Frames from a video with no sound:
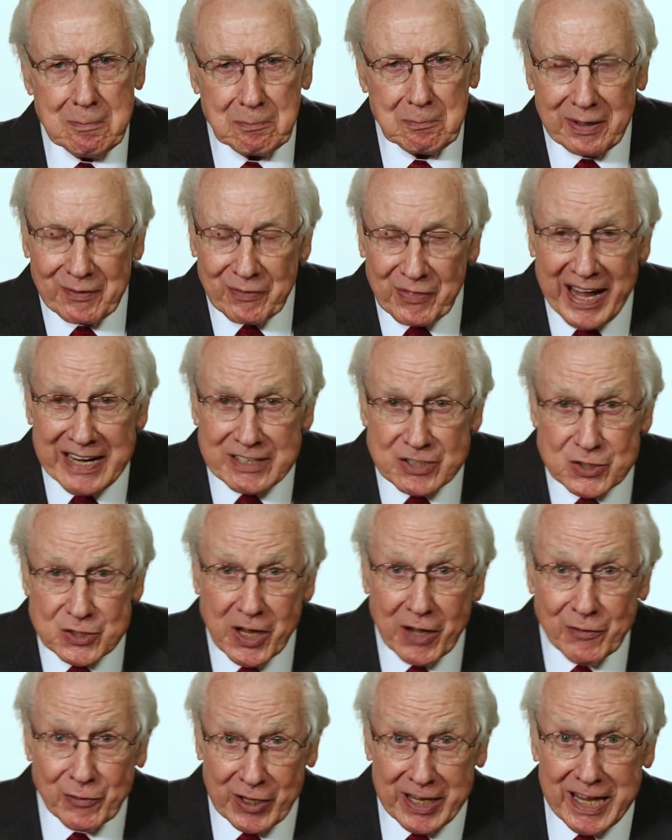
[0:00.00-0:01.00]
But that's
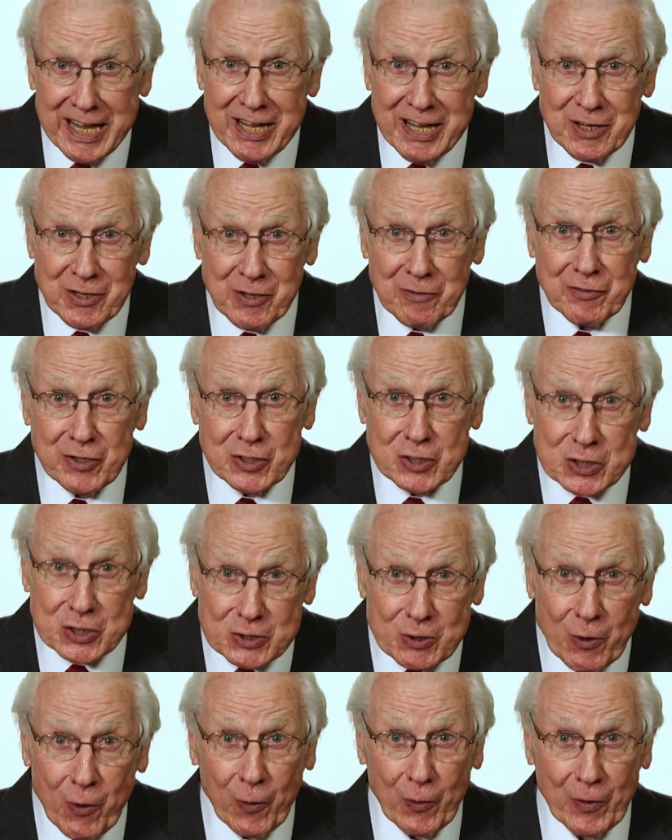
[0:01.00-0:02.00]
not the end of the
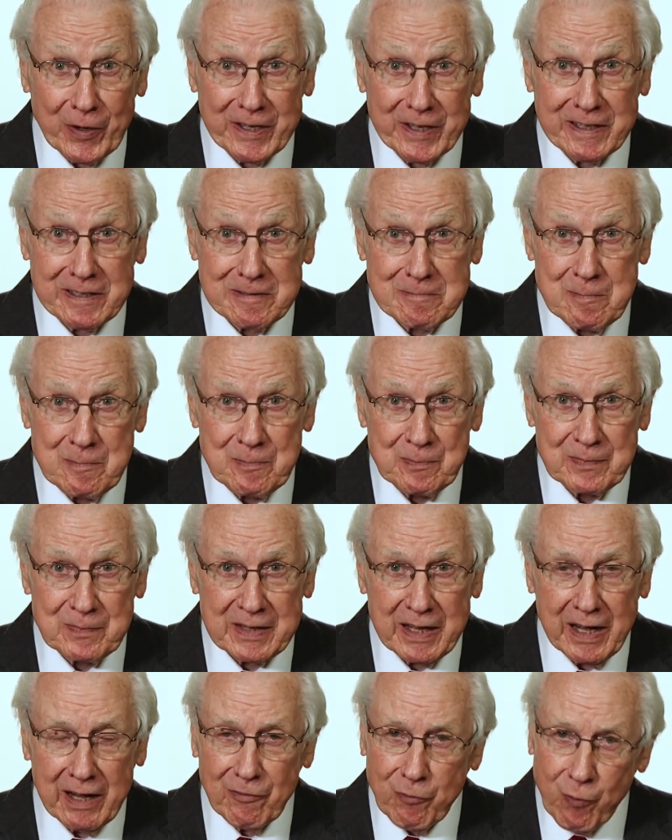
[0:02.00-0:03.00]
story
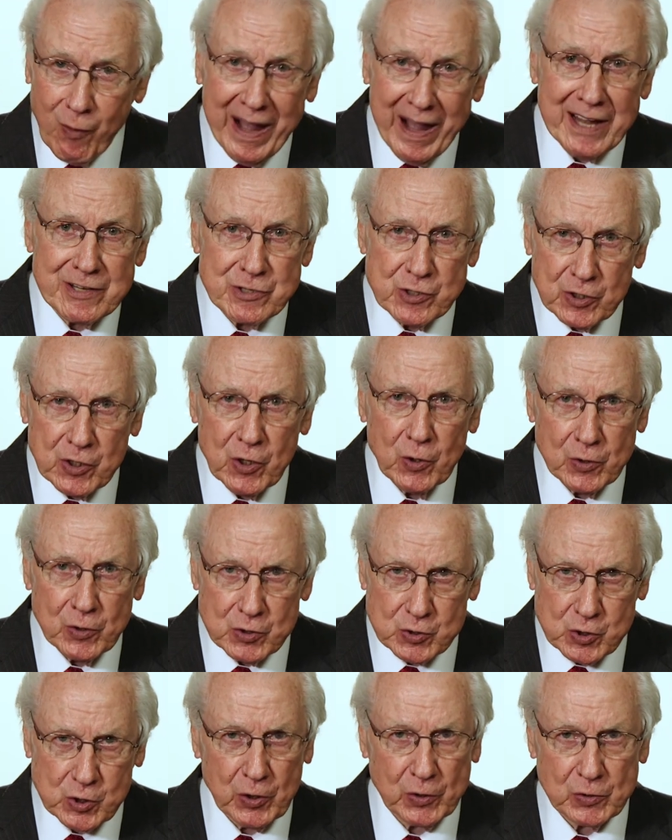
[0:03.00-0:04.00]
of why you go to
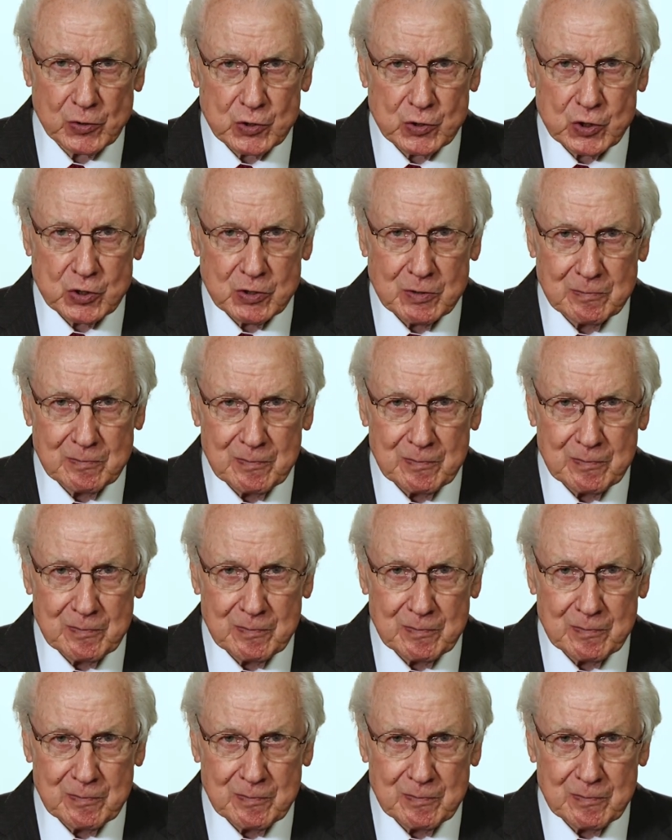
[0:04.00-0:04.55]
church.